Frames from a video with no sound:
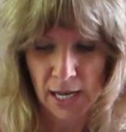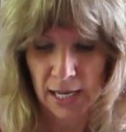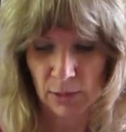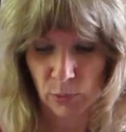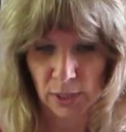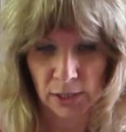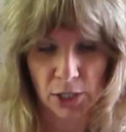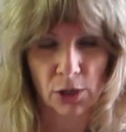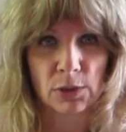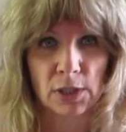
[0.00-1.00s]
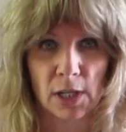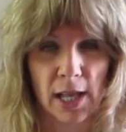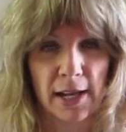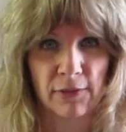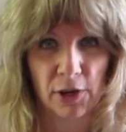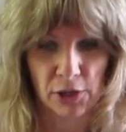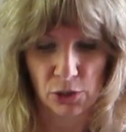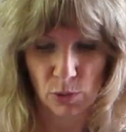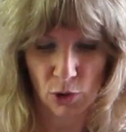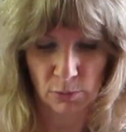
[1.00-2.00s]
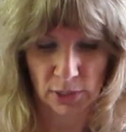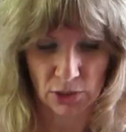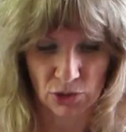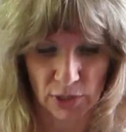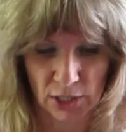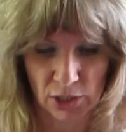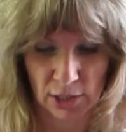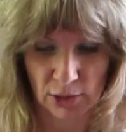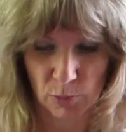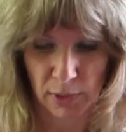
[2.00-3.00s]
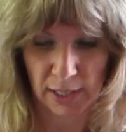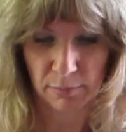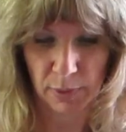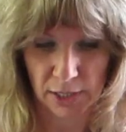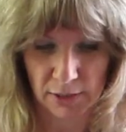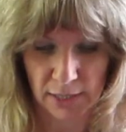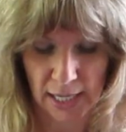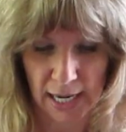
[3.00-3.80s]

it will note a lot of our new home construction that's being built.